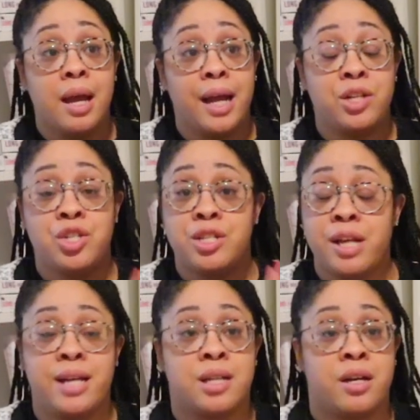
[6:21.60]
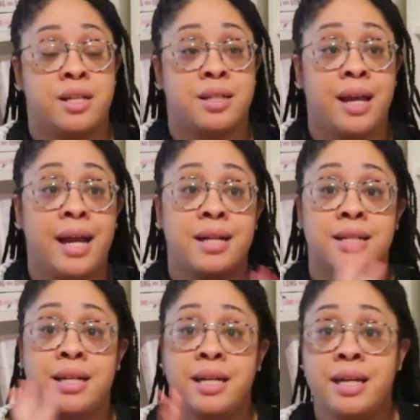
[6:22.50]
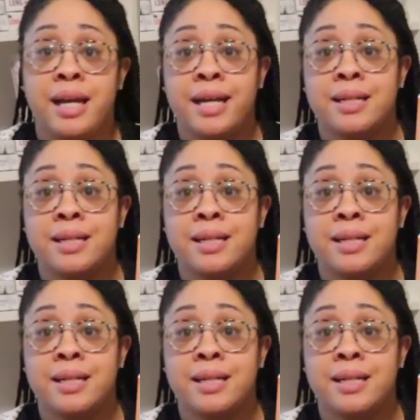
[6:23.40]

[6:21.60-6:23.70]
and she stays on his land, and he